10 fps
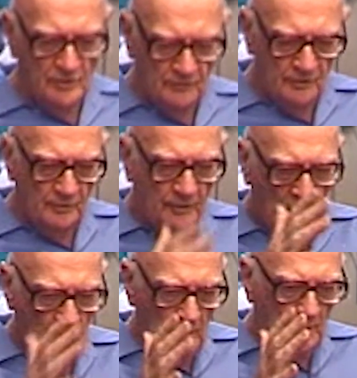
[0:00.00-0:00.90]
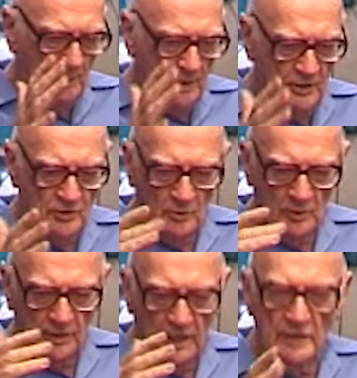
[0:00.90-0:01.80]
with him about earlier,
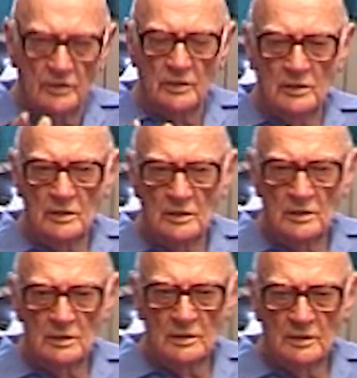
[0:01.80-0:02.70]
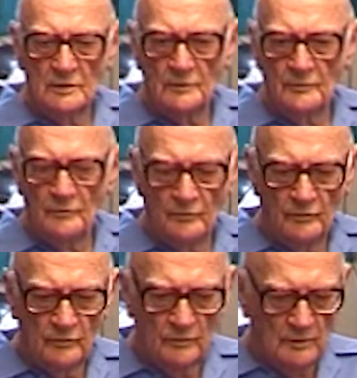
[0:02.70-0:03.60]
that if life is
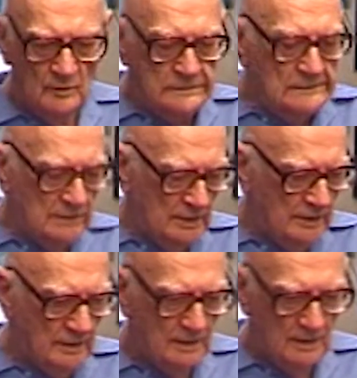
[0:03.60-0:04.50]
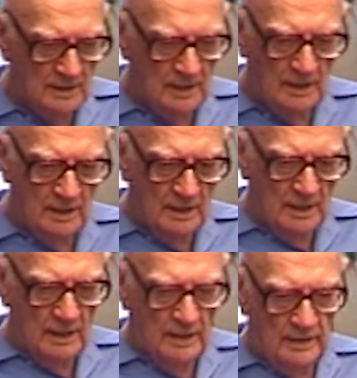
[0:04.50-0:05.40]
coming in from space,
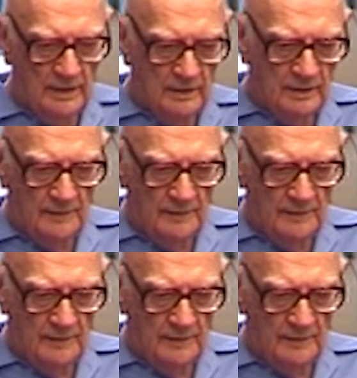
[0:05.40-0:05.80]
from outside,